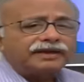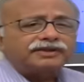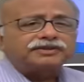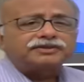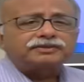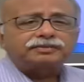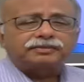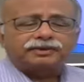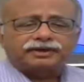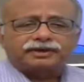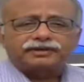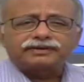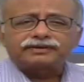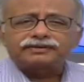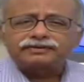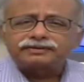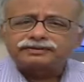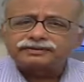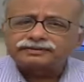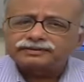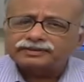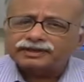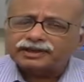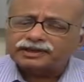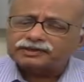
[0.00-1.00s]
management,
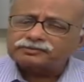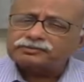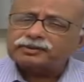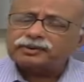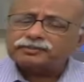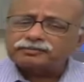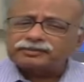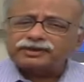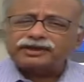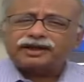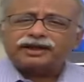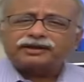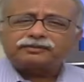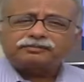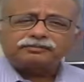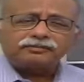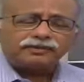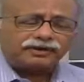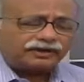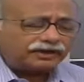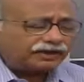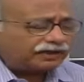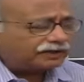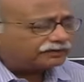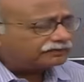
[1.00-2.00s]
as per me, I
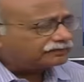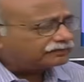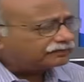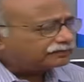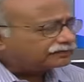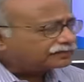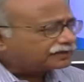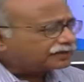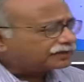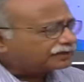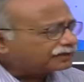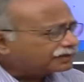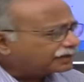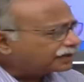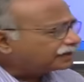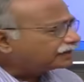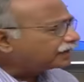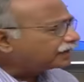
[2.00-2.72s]
believe that